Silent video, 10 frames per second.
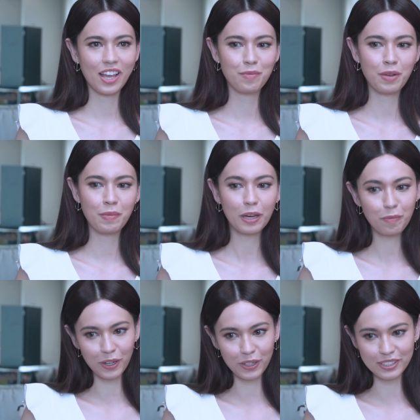and my makeup
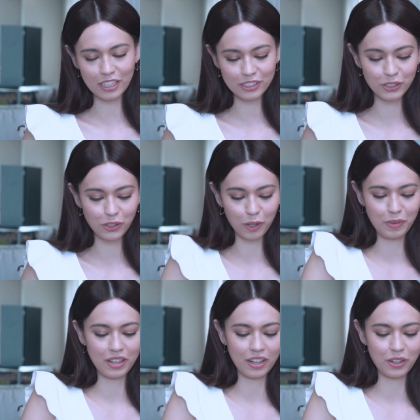artist actually taught
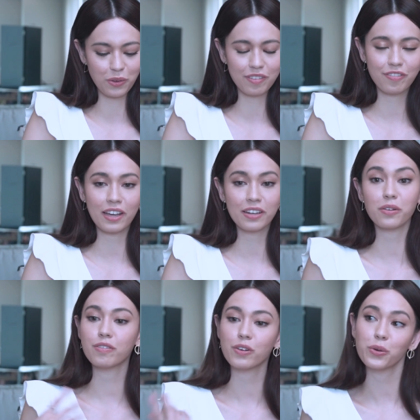me that you can find
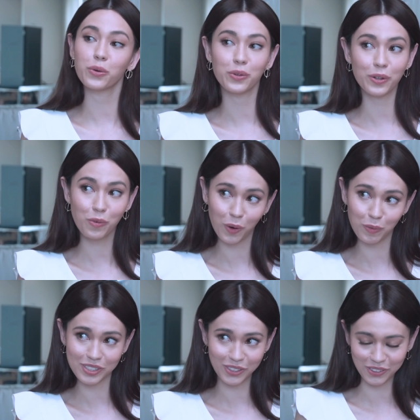out if you're cool or
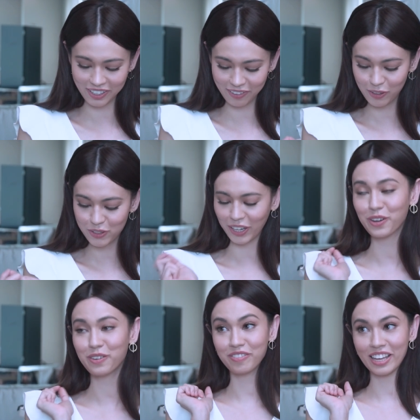warm toned if you check
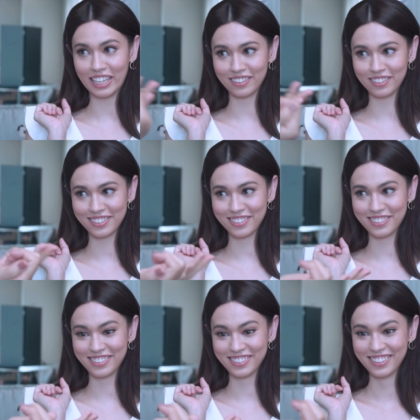your veins.
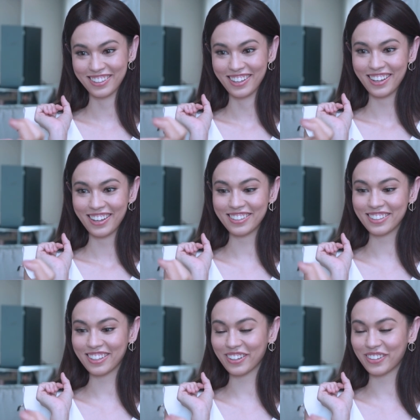Okay.
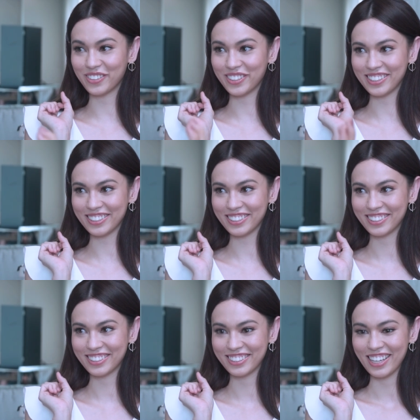Isn't that cool?
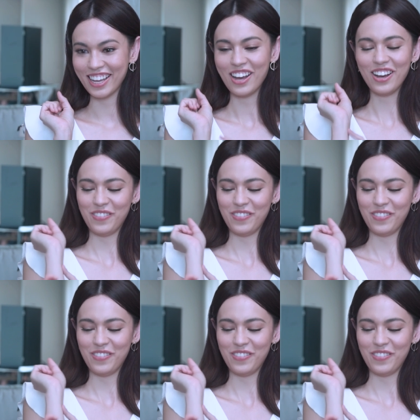All right, and then